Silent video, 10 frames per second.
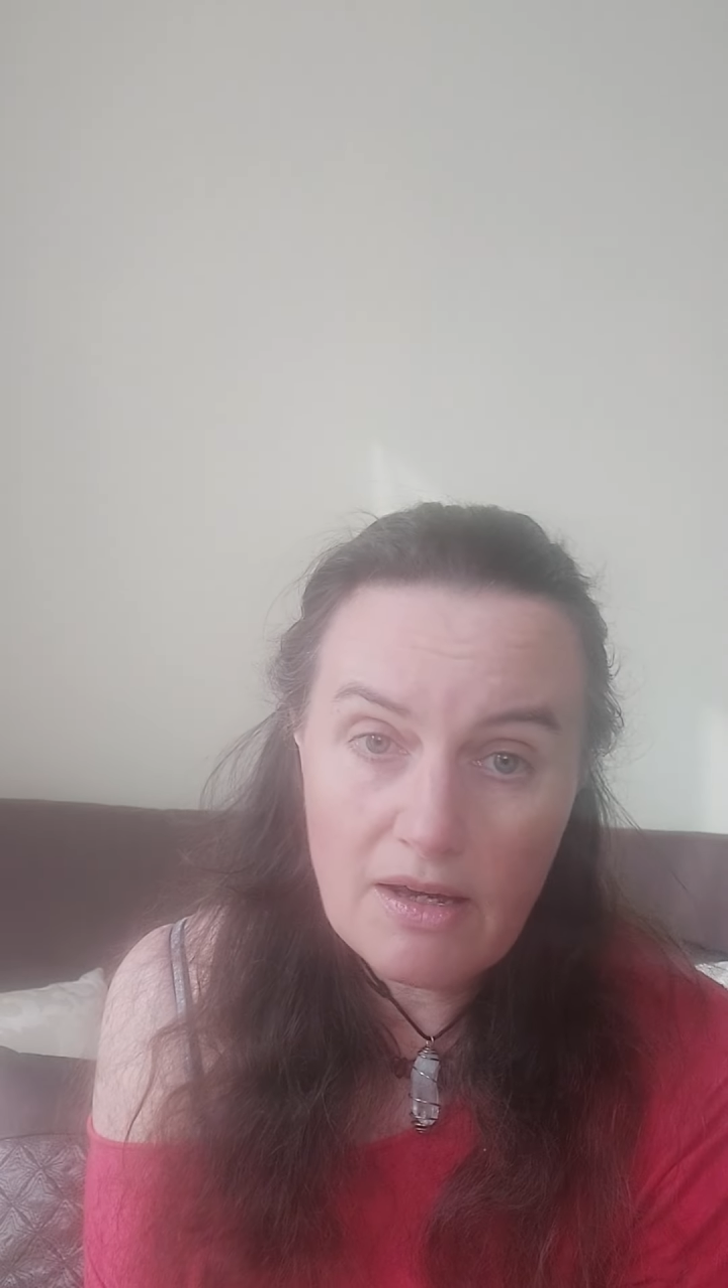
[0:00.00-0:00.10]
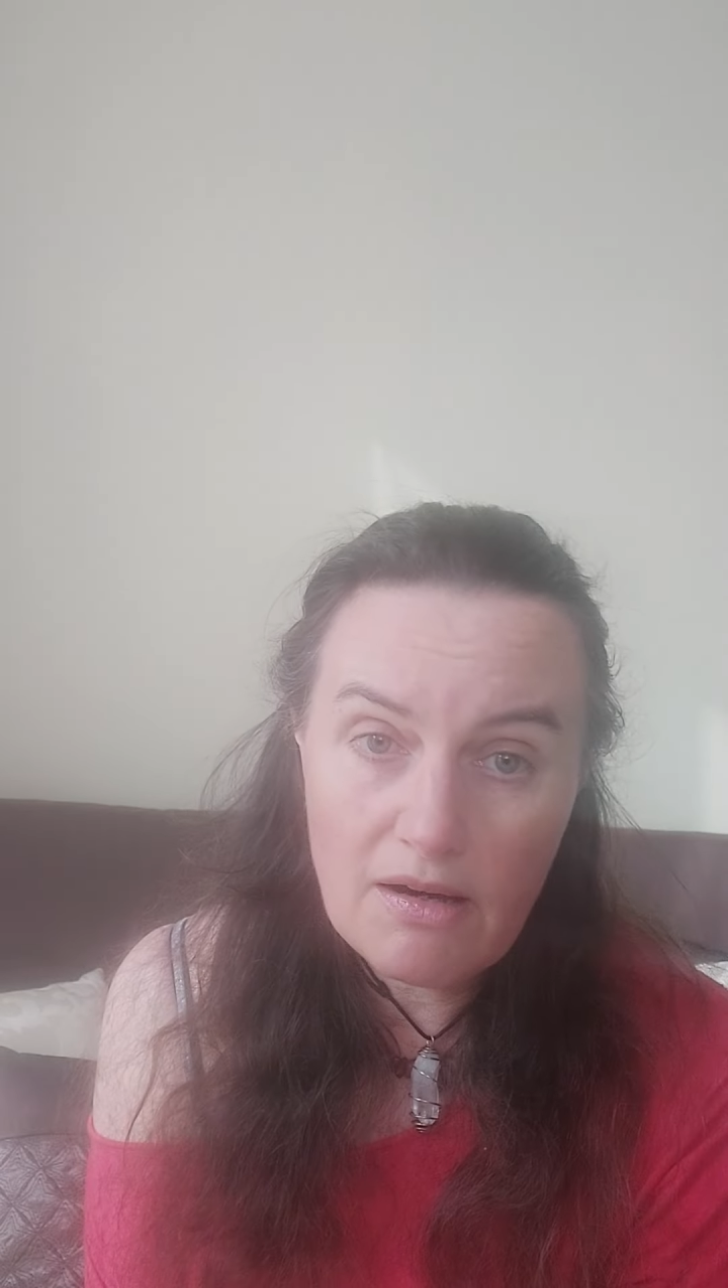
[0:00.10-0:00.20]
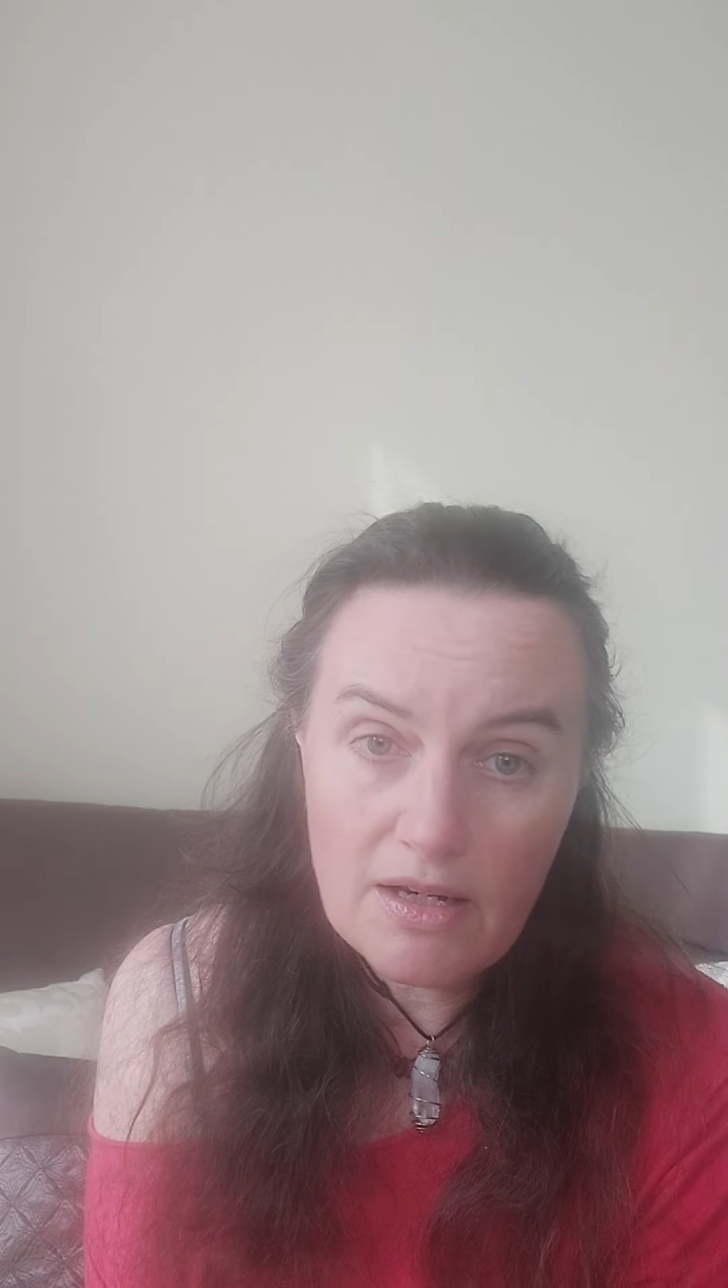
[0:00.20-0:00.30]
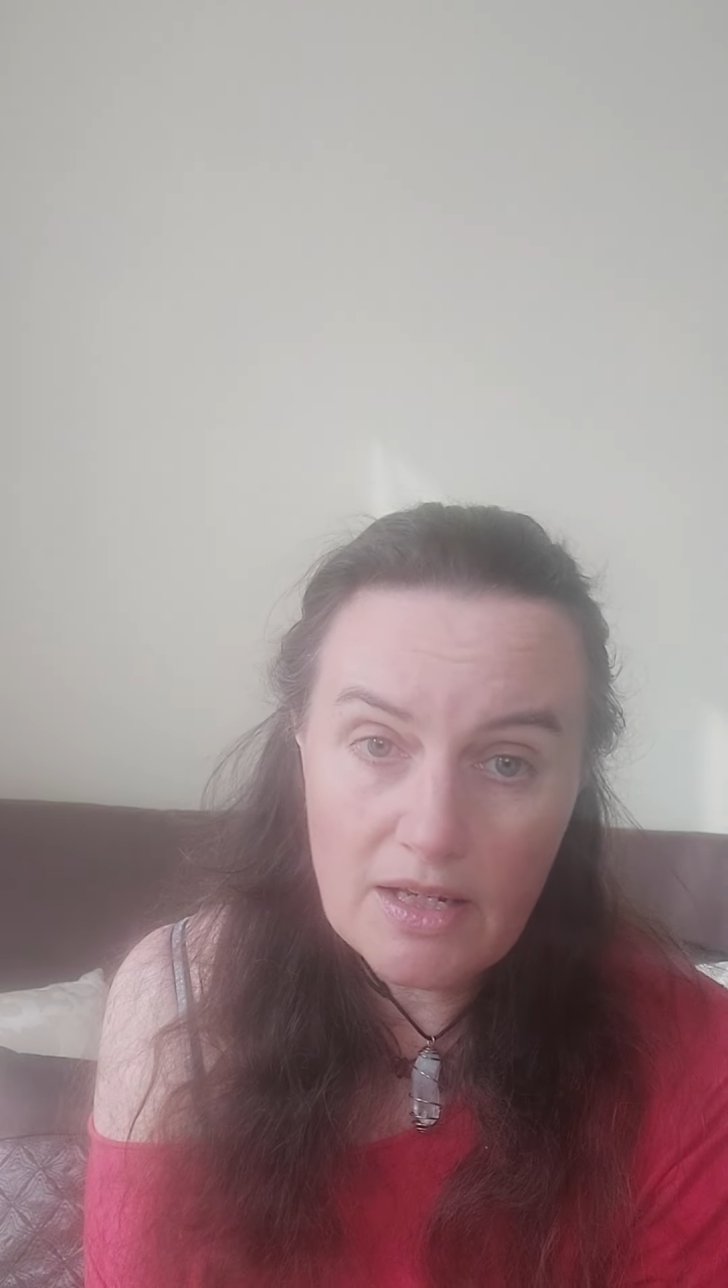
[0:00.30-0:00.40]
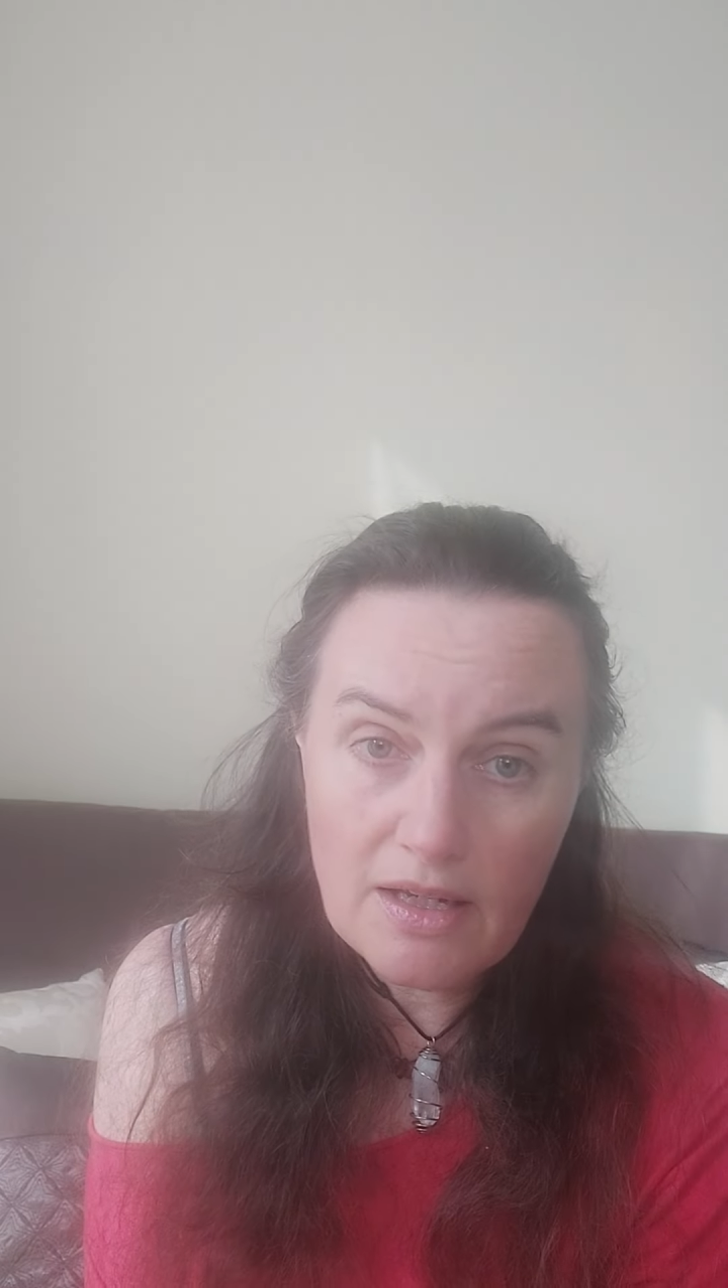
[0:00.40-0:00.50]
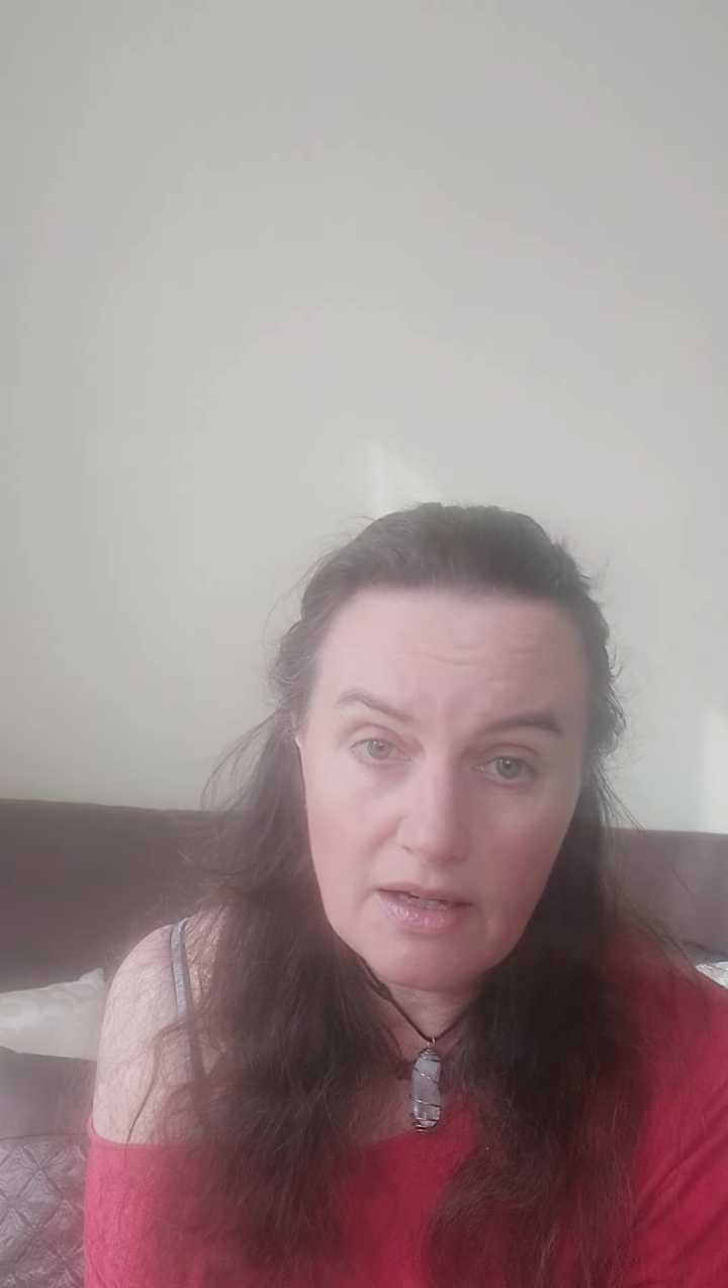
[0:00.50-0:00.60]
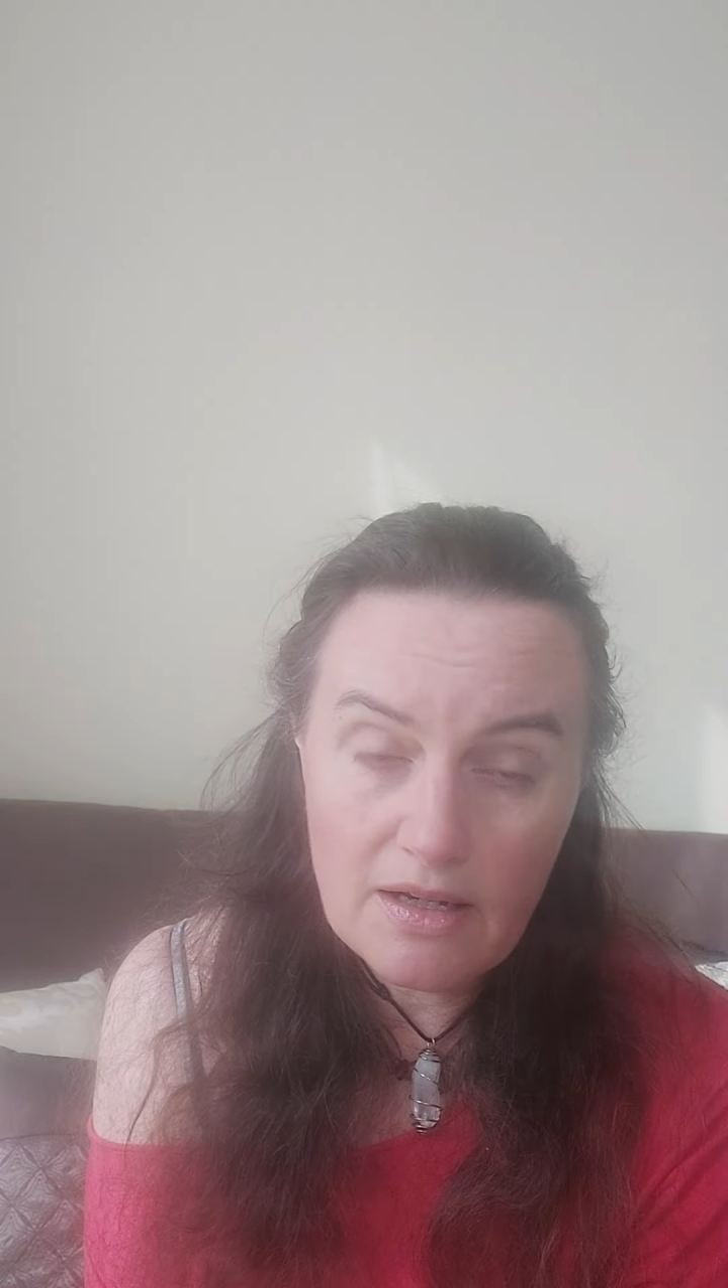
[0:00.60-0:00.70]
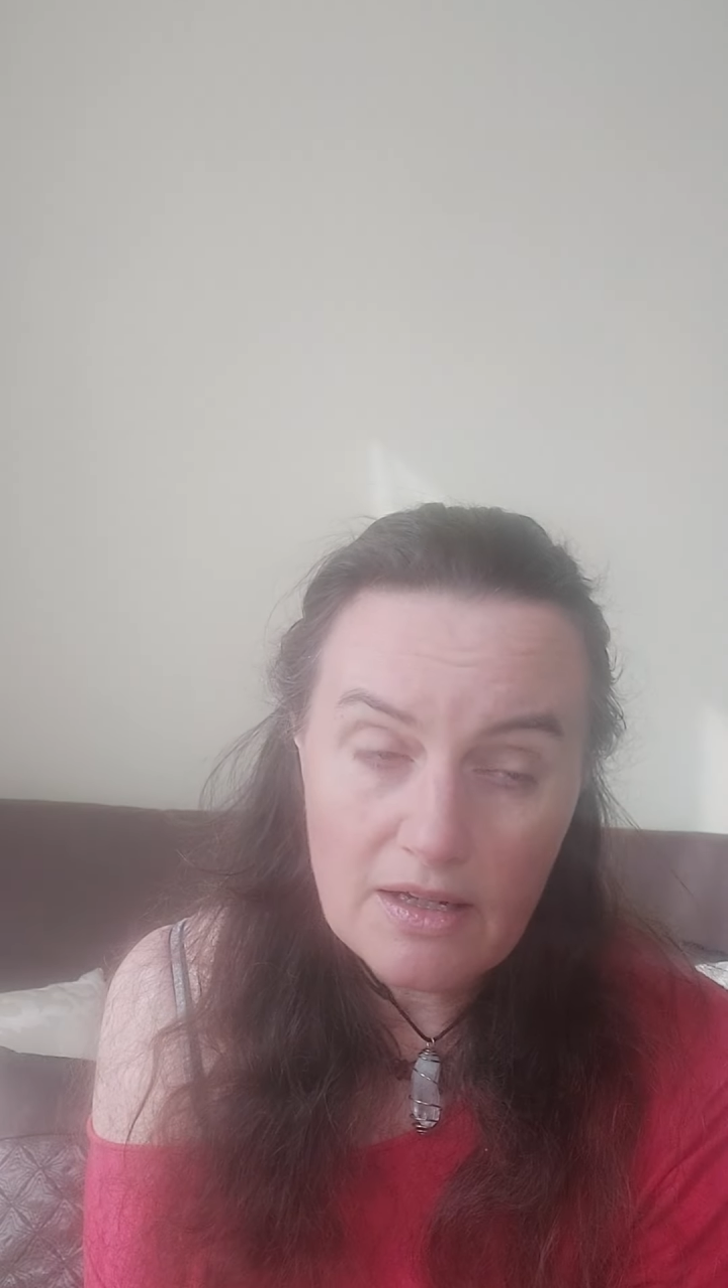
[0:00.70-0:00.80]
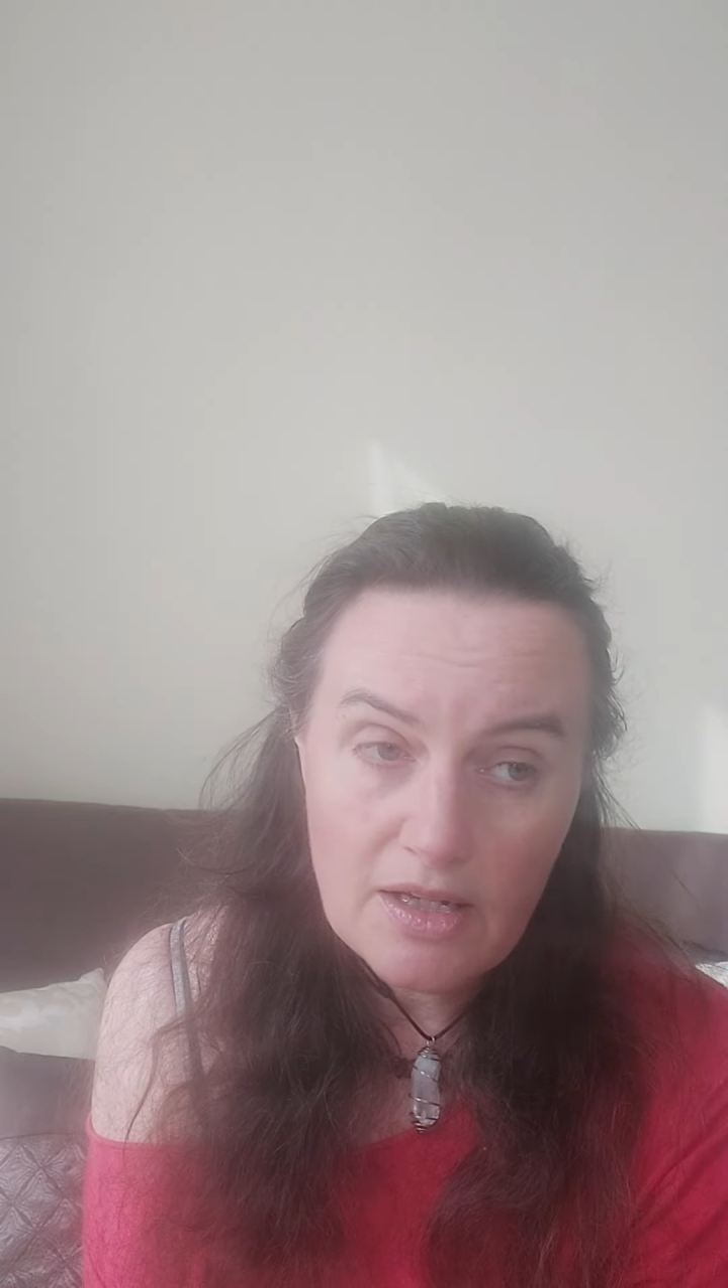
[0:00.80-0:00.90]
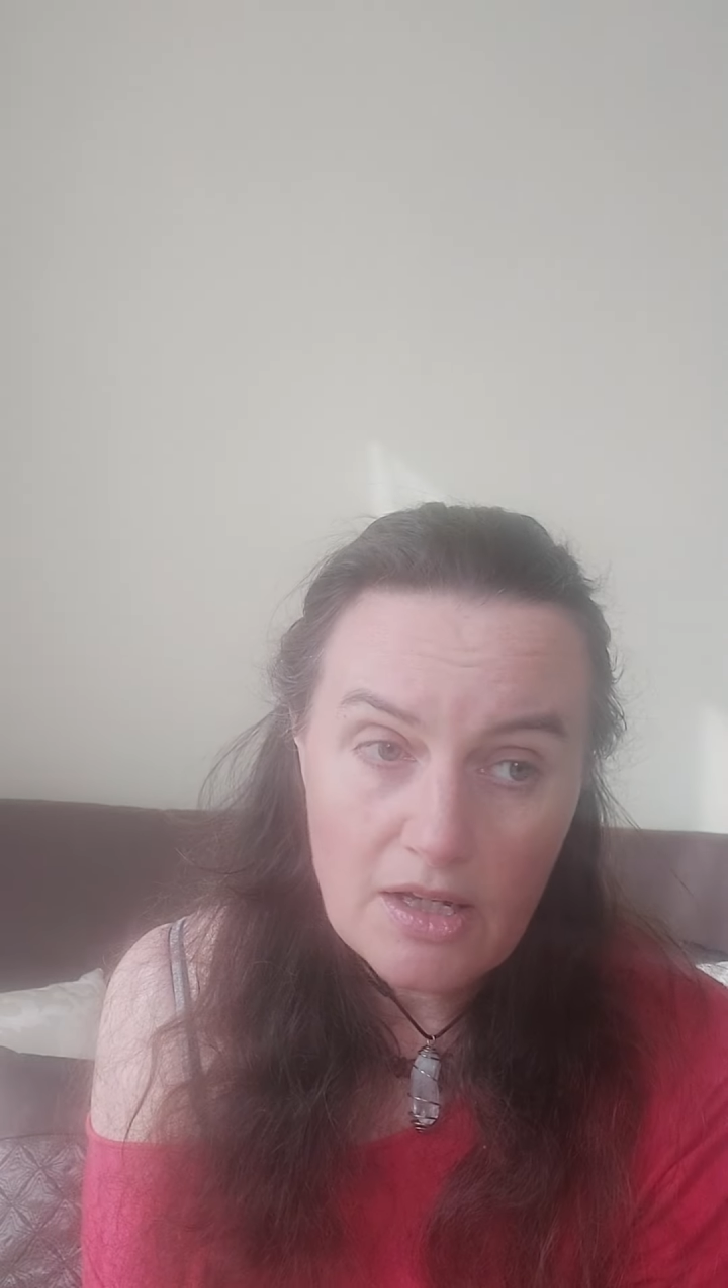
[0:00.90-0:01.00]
Arnica